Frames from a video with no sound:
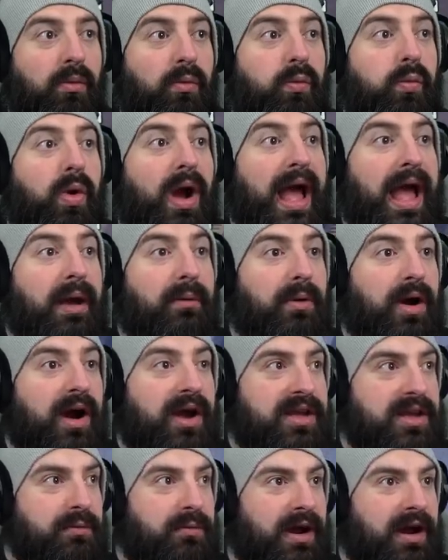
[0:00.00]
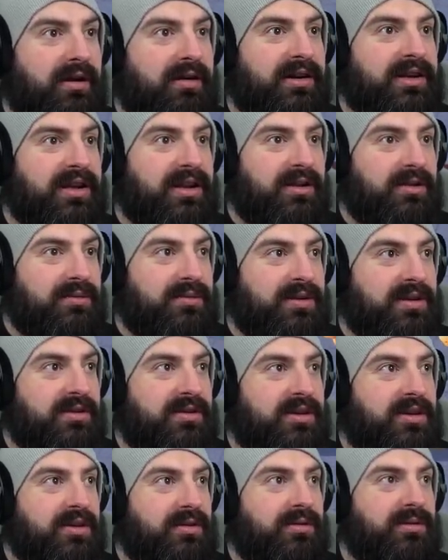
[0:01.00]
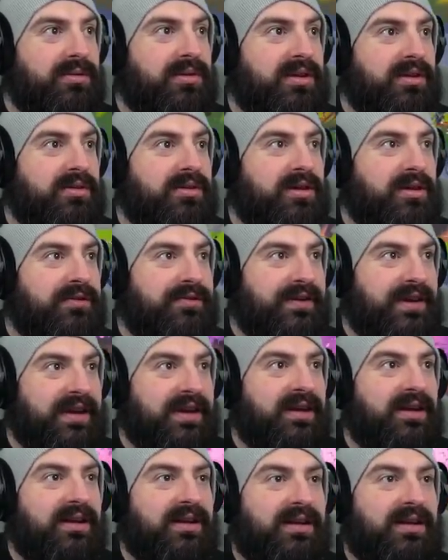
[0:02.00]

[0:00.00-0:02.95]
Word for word: Where were you? Where are you? You cute. You cute thing.